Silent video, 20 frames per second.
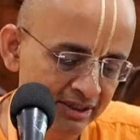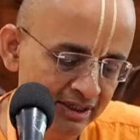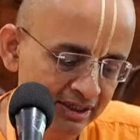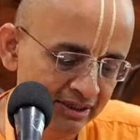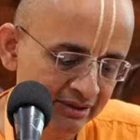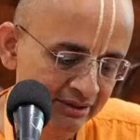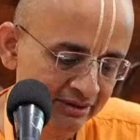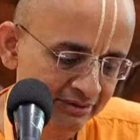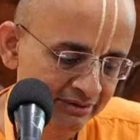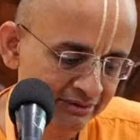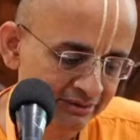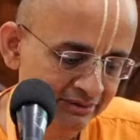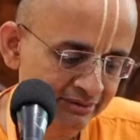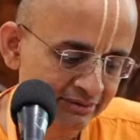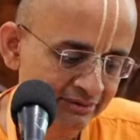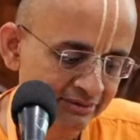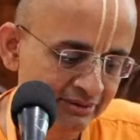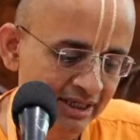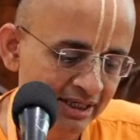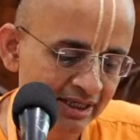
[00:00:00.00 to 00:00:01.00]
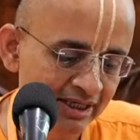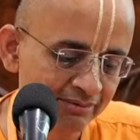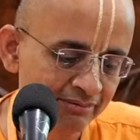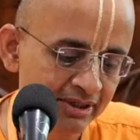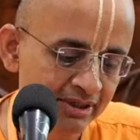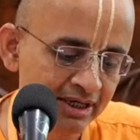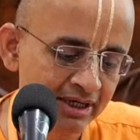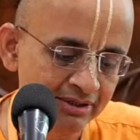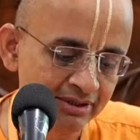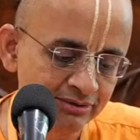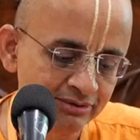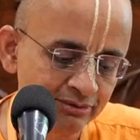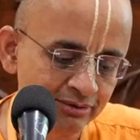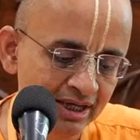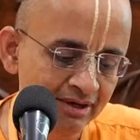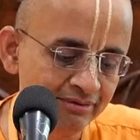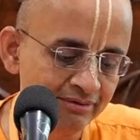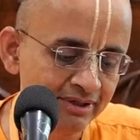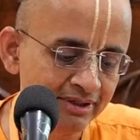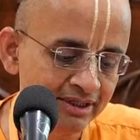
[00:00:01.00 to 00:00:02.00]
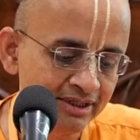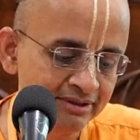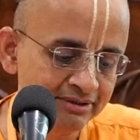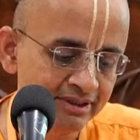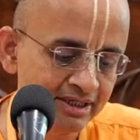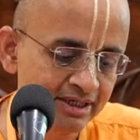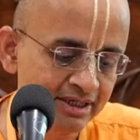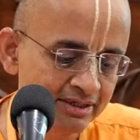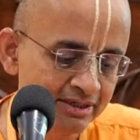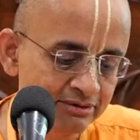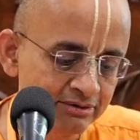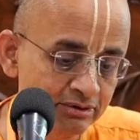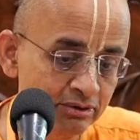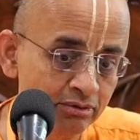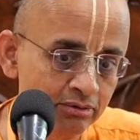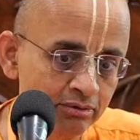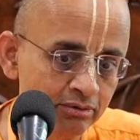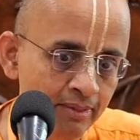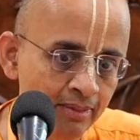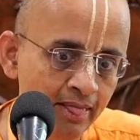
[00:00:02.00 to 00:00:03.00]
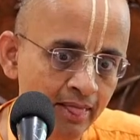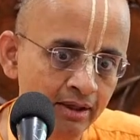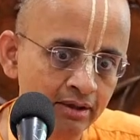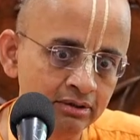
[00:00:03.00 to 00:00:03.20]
no, I am a great soul, I have taken sannyas. No.